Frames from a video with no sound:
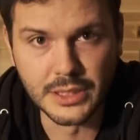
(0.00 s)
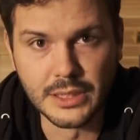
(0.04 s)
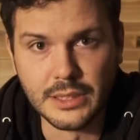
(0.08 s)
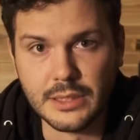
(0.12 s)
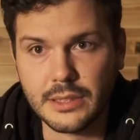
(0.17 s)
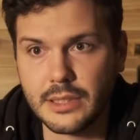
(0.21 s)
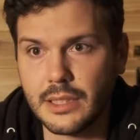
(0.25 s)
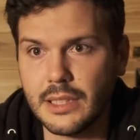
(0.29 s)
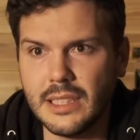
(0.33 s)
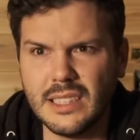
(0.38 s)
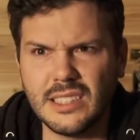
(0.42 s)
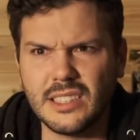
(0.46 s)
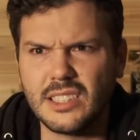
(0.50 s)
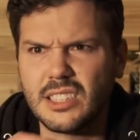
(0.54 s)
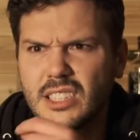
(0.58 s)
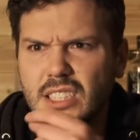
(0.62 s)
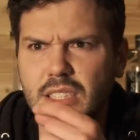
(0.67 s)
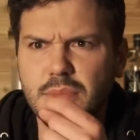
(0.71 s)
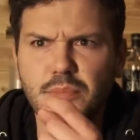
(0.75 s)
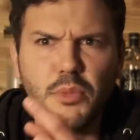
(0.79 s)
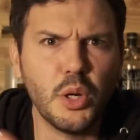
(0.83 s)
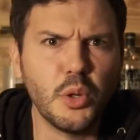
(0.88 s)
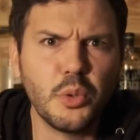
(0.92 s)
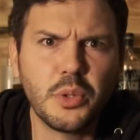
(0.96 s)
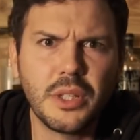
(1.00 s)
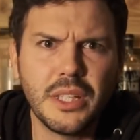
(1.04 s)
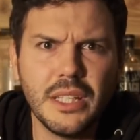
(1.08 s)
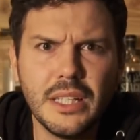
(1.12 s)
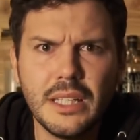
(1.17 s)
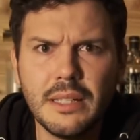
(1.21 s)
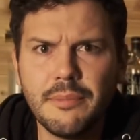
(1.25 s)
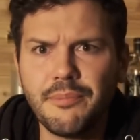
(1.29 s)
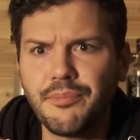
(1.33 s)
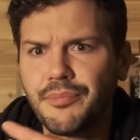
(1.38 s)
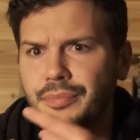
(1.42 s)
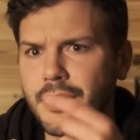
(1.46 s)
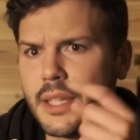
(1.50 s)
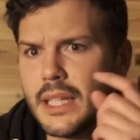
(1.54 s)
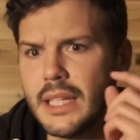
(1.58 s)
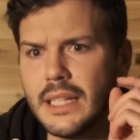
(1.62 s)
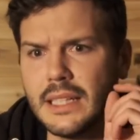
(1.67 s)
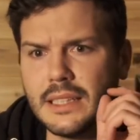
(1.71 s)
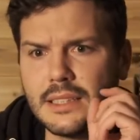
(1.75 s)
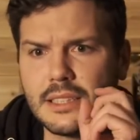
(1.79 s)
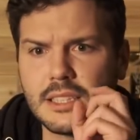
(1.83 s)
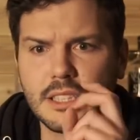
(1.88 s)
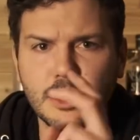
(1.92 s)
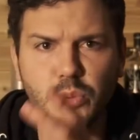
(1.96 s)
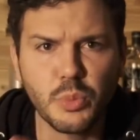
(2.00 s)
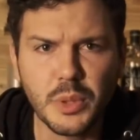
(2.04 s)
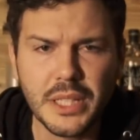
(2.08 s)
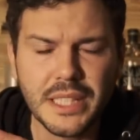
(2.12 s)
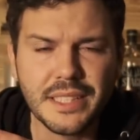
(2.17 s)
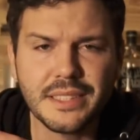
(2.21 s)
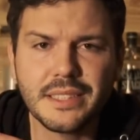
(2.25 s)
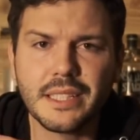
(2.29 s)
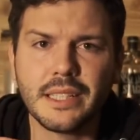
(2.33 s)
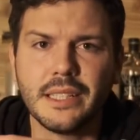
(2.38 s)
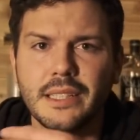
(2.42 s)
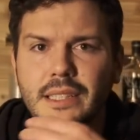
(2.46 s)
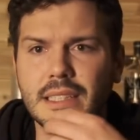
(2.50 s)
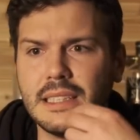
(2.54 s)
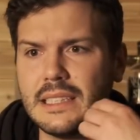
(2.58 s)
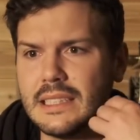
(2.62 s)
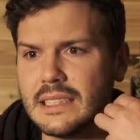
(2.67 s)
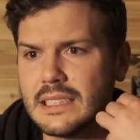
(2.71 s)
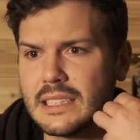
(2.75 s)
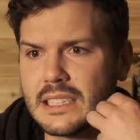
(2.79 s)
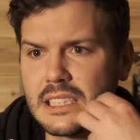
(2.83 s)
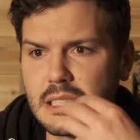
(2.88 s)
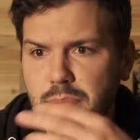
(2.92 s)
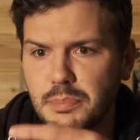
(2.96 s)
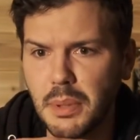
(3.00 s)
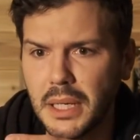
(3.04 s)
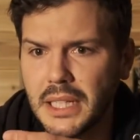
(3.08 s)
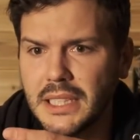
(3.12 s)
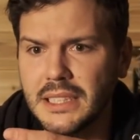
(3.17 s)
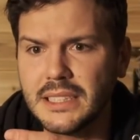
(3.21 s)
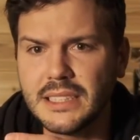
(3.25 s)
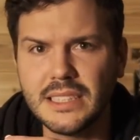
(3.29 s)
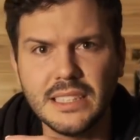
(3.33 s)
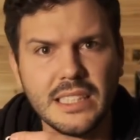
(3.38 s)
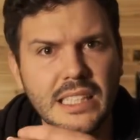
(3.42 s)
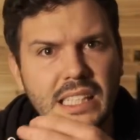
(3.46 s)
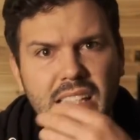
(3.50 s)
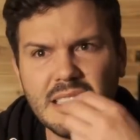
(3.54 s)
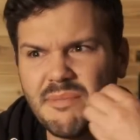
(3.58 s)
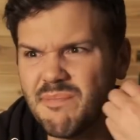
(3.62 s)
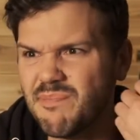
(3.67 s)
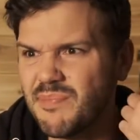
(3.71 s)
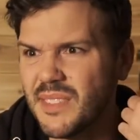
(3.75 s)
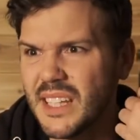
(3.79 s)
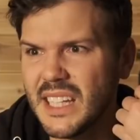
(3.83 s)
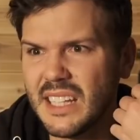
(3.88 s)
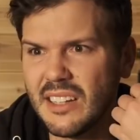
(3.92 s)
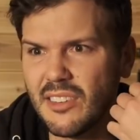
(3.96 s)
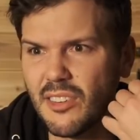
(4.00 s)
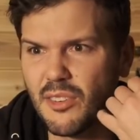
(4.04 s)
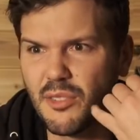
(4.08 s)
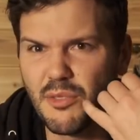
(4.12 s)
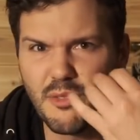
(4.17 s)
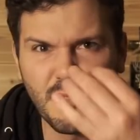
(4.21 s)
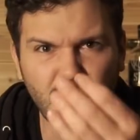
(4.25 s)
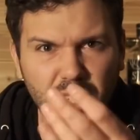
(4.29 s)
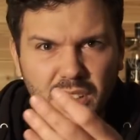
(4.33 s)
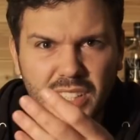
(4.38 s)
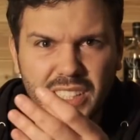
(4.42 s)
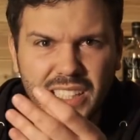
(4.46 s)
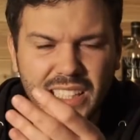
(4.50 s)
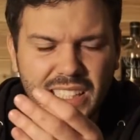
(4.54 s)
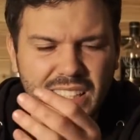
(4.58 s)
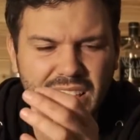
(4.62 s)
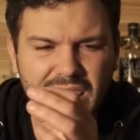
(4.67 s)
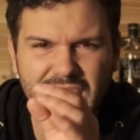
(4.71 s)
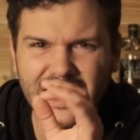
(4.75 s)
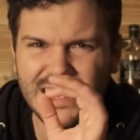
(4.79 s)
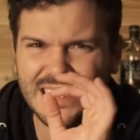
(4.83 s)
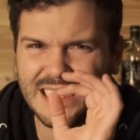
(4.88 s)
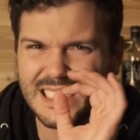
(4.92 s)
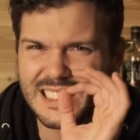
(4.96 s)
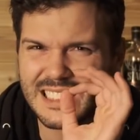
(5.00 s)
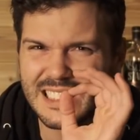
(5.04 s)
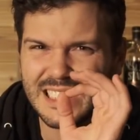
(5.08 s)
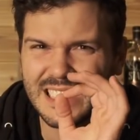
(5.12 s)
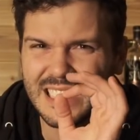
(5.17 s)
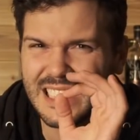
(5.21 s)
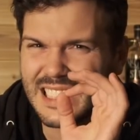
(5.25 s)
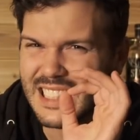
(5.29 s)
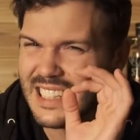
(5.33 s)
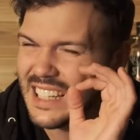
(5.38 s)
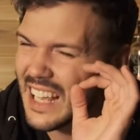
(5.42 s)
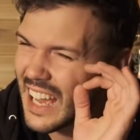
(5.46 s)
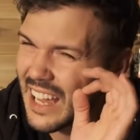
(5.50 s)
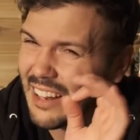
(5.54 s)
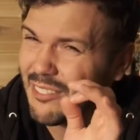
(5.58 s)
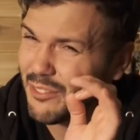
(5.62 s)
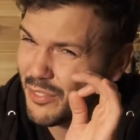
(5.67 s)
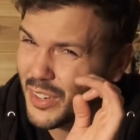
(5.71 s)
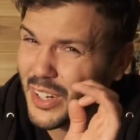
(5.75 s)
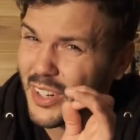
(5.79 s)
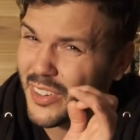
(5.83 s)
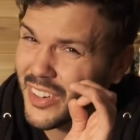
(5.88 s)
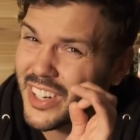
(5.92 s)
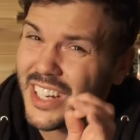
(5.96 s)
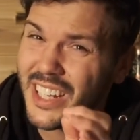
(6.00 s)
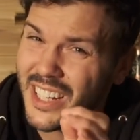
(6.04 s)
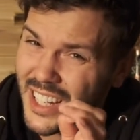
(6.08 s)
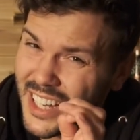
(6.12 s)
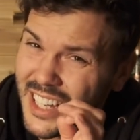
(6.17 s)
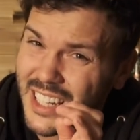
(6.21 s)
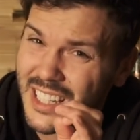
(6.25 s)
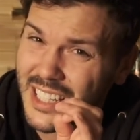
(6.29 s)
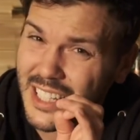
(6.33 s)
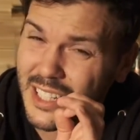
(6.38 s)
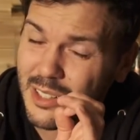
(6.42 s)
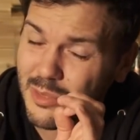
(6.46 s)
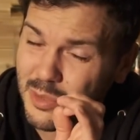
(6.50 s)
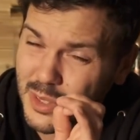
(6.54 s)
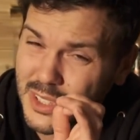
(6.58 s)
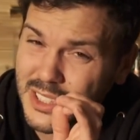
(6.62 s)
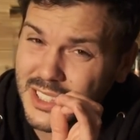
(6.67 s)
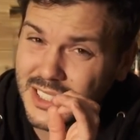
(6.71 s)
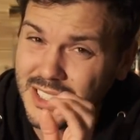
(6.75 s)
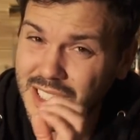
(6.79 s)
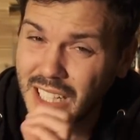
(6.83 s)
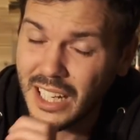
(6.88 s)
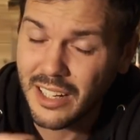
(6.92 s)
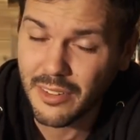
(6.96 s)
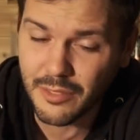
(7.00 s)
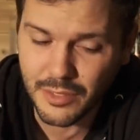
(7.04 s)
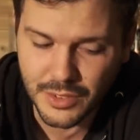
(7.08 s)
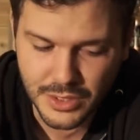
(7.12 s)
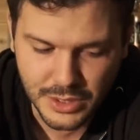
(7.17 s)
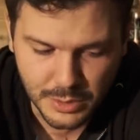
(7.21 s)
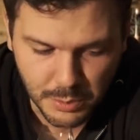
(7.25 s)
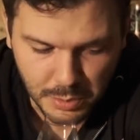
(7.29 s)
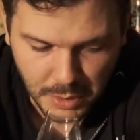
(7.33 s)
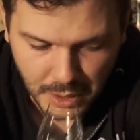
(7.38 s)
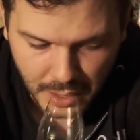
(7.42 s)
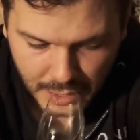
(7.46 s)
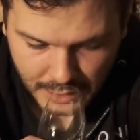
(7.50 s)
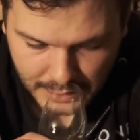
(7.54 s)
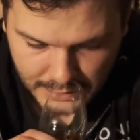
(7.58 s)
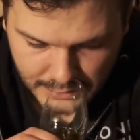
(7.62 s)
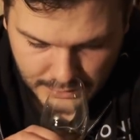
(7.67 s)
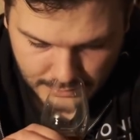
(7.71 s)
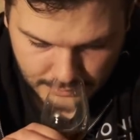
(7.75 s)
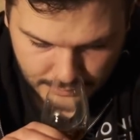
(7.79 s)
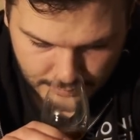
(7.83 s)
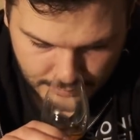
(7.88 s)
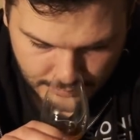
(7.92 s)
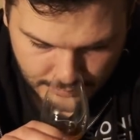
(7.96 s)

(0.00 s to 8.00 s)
it's smoky. It's sweet, it's spicy, it's funky, it's not very nutty, which is kind of a surprise.